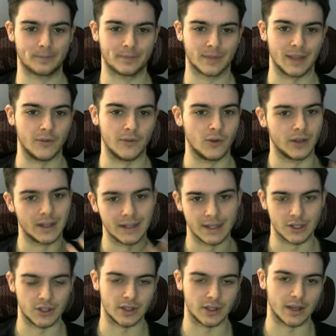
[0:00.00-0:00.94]
if you can
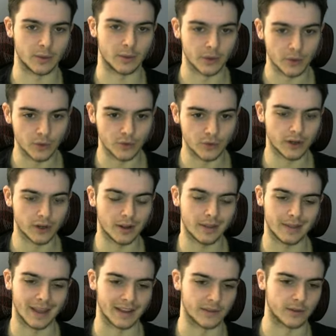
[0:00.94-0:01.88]
initiate with Goodra,
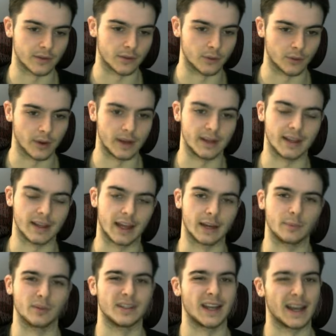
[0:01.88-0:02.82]
that's great, kind of
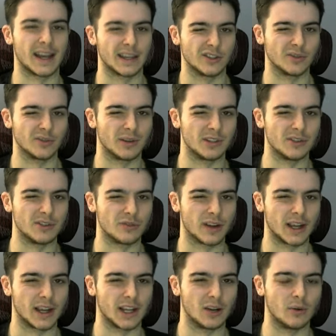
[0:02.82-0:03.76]
protects your
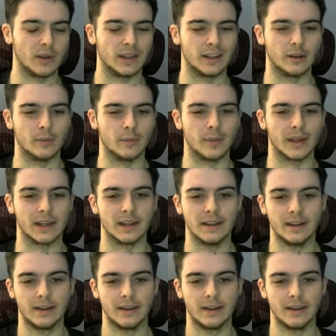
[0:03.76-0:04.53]
Regidrago a little bit.